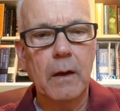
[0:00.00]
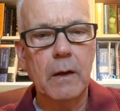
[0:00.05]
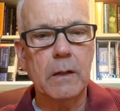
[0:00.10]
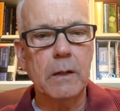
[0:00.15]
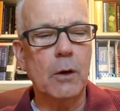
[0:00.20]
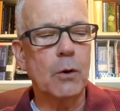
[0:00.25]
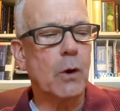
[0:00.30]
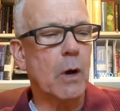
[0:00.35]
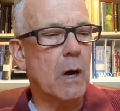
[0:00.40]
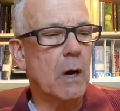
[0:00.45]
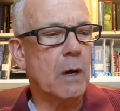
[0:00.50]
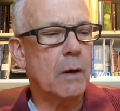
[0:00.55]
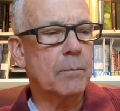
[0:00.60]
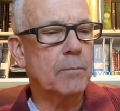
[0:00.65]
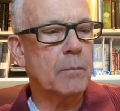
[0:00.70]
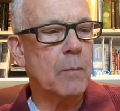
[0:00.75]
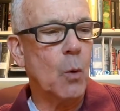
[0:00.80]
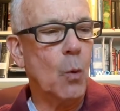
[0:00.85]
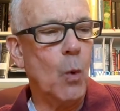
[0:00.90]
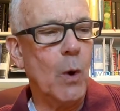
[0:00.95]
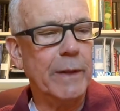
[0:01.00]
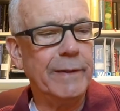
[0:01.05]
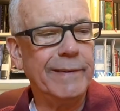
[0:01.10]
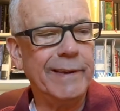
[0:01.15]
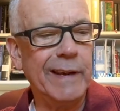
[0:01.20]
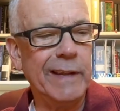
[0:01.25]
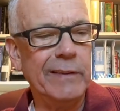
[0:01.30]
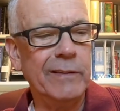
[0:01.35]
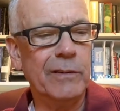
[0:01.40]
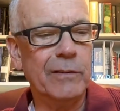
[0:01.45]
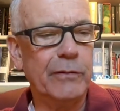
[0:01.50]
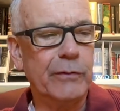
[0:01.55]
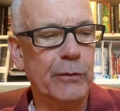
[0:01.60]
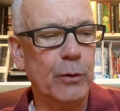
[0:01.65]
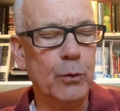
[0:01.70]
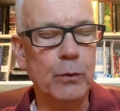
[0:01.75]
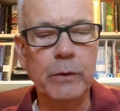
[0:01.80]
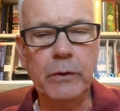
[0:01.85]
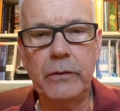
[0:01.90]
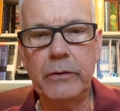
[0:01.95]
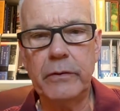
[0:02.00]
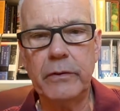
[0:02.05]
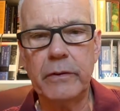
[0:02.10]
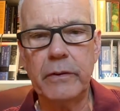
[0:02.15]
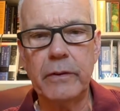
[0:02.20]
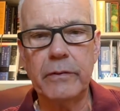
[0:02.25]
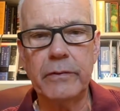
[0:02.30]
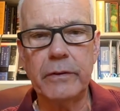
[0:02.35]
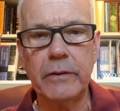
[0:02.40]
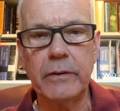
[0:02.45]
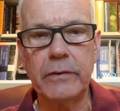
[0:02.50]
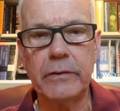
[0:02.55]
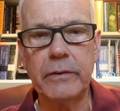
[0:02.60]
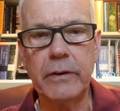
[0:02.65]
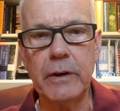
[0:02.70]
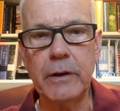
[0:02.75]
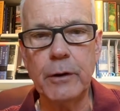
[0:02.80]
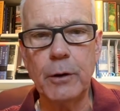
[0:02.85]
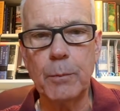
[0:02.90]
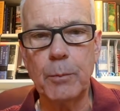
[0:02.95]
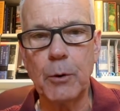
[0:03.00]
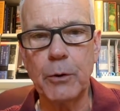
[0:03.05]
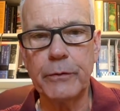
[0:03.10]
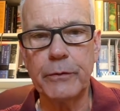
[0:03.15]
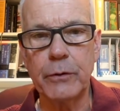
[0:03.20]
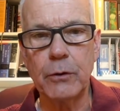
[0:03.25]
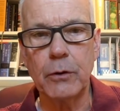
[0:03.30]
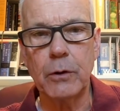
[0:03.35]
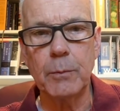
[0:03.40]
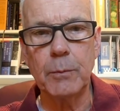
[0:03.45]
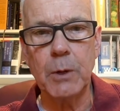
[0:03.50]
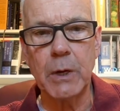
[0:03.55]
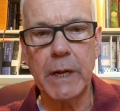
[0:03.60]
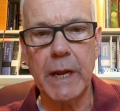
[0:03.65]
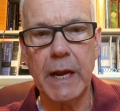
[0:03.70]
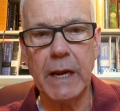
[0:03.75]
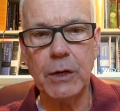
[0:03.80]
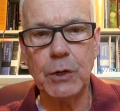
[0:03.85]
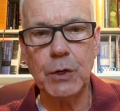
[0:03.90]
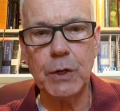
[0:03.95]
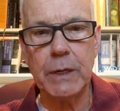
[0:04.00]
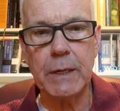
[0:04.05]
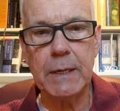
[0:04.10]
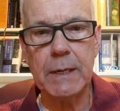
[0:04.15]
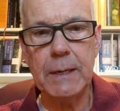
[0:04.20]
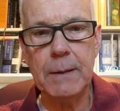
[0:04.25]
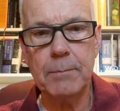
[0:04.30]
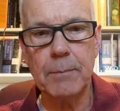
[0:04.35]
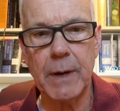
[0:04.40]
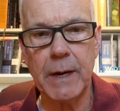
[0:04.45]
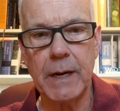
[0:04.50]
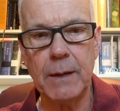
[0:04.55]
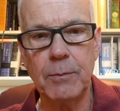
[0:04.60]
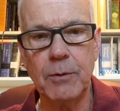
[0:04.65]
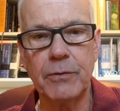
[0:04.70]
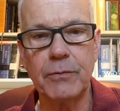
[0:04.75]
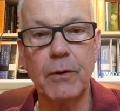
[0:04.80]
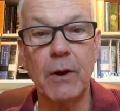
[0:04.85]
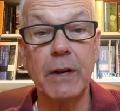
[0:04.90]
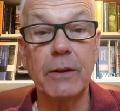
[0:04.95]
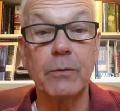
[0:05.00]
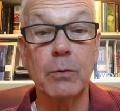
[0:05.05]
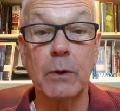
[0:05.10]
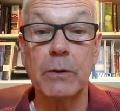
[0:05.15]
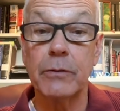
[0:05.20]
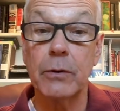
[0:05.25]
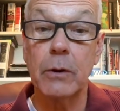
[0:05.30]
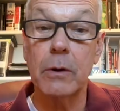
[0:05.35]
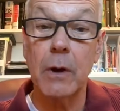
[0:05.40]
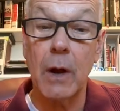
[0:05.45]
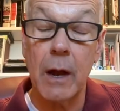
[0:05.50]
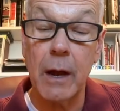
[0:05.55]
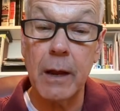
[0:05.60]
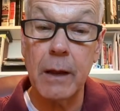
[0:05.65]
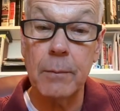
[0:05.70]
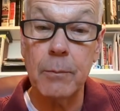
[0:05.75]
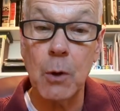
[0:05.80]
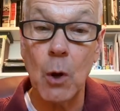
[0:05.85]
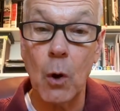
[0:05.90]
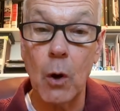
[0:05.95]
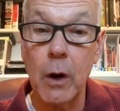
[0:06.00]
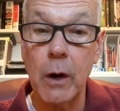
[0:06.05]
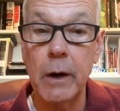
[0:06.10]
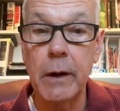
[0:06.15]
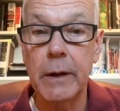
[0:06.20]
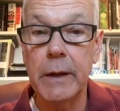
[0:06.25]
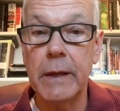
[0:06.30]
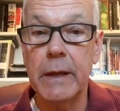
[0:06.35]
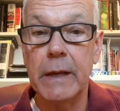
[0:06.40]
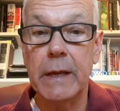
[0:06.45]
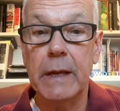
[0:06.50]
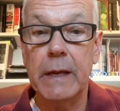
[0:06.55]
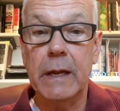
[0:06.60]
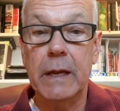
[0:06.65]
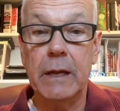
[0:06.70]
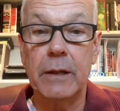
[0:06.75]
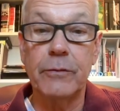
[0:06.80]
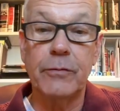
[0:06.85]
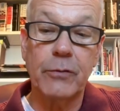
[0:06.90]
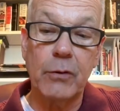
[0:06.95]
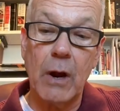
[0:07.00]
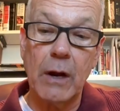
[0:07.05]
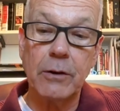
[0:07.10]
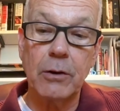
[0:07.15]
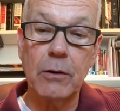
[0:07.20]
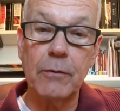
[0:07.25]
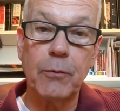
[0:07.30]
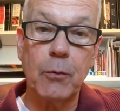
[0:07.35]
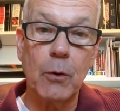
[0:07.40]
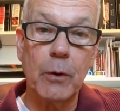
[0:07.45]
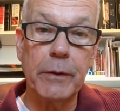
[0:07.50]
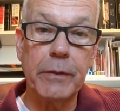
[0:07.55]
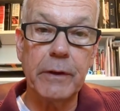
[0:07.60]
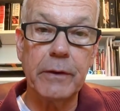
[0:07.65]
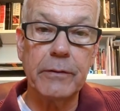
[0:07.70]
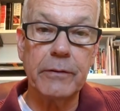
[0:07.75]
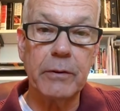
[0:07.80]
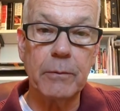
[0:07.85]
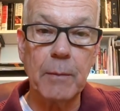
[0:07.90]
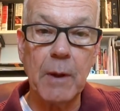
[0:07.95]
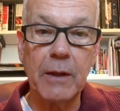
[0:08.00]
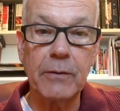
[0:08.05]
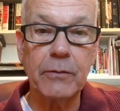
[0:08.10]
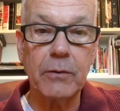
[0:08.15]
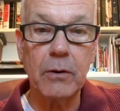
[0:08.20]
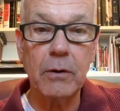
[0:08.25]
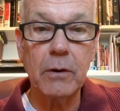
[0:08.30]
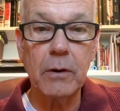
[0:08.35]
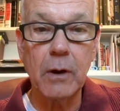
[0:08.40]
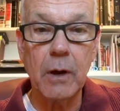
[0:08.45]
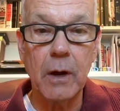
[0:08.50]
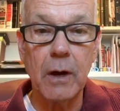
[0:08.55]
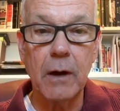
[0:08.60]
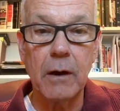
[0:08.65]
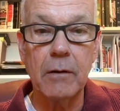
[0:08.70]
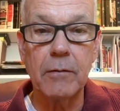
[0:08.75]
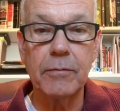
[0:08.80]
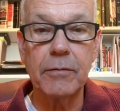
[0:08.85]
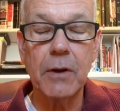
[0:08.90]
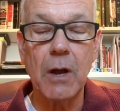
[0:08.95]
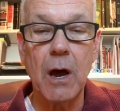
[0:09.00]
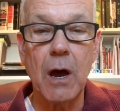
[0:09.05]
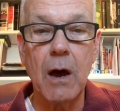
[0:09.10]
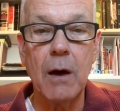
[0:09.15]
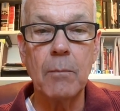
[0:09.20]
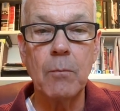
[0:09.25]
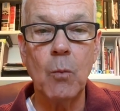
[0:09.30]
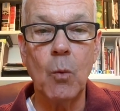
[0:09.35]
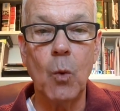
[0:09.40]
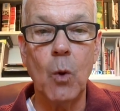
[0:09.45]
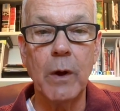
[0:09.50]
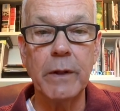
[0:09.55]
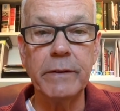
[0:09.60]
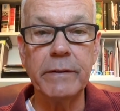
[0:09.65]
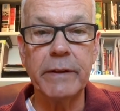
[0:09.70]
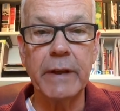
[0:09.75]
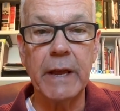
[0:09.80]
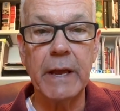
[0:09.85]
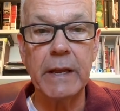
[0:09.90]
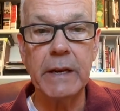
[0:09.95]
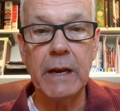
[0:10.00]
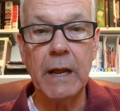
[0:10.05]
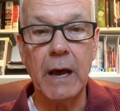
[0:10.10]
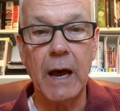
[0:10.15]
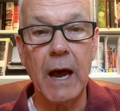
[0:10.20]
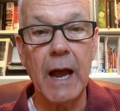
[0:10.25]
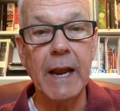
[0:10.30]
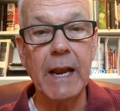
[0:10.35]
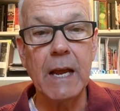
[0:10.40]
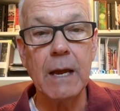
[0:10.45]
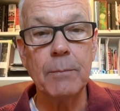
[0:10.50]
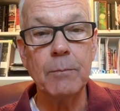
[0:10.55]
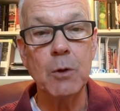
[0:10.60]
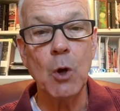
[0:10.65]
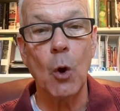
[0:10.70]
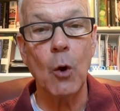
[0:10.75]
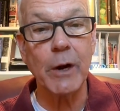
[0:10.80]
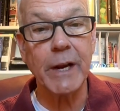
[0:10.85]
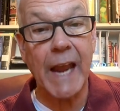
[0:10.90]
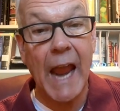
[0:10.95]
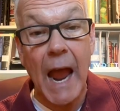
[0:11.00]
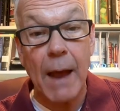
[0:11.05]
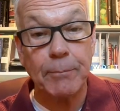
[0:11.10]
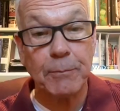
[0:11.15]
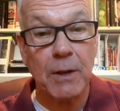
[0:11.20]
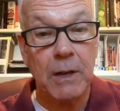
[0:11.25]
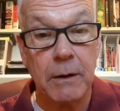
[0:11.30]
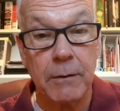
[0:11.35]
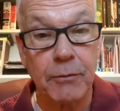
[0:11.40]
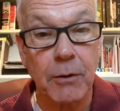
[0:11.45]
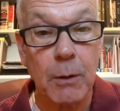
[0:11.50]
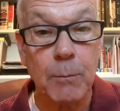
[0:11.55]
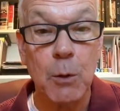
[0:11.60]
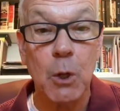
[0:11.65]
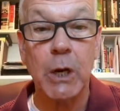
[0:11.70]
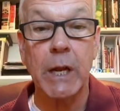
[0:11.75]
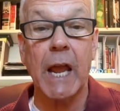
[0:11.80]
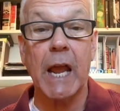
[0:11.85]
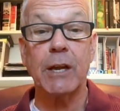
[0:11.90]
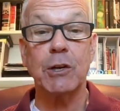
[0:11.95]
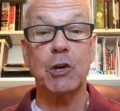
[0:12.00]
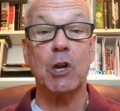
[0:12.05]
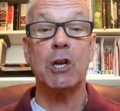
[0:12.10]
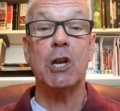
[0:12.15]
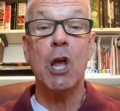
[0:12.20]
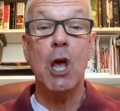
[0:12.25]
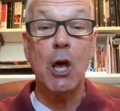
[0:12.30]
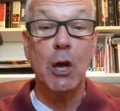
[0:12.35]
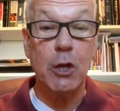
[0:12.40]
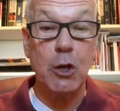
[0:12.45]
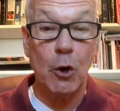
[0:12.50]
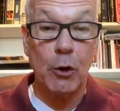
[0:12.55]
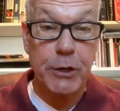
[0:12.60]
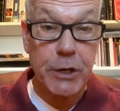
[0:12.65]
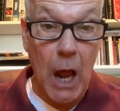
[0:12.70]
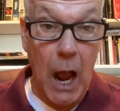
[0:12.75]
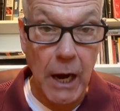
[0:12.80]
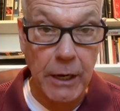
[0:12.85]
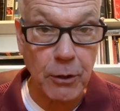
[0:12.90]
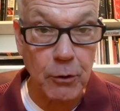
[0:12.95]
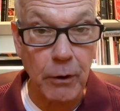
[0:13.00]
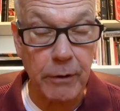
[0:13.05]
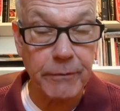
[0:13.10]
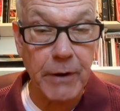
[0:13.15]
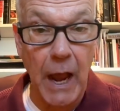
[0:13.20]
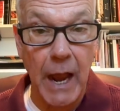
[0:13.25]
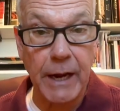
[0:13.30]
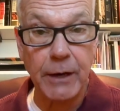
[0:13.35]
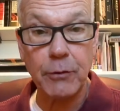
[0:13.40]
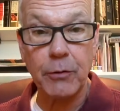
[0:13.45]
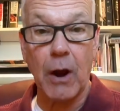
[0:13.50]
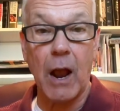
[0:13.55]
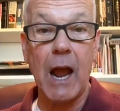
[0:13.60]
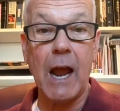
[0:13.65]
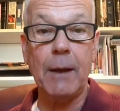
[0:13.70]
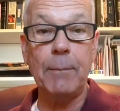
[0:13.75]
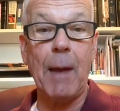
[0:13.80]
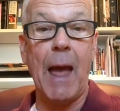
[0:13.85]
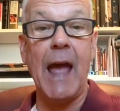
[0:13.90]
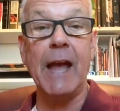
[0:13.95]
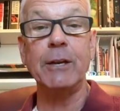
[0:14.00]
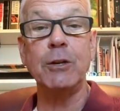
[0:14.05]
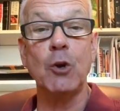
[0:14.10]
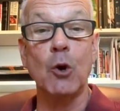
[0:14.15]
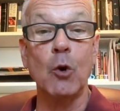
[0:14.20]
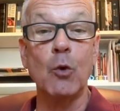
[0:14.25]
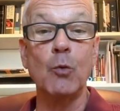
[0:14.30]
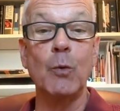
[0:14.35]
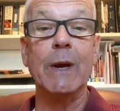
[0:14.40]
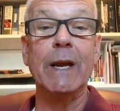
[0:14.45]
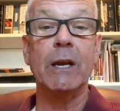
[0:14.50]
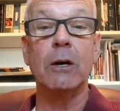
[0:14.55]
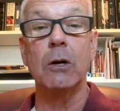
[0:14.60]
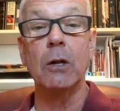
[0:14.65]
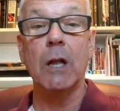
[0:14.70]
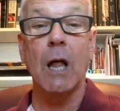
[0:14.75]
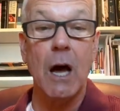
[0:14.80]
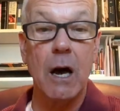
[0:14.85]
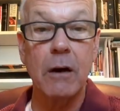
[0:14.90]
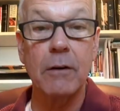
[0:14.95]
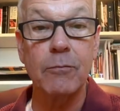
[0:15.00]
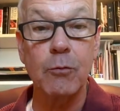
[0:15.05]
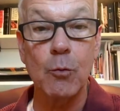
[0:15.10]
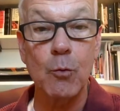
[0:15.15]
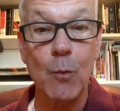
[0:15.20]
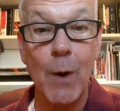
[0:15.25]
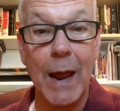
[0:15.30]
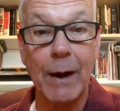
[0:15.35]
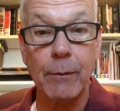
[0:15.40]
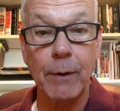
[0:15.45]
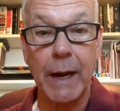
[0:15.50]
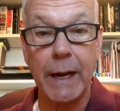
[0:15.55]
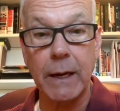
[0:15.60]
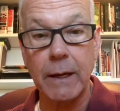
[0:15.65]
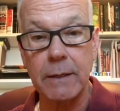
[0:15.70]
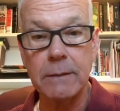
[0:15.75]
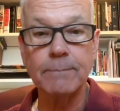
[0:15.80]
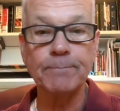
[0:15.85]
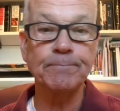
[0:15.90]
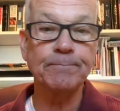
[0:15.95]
Hello, Com 110 students. This is Interpersonal Communication. My name is Frank Switzer. I am your instructor for this semester of Com 110. I am your captain of communication, your doctor of diatribe, and your regal of rhetoric.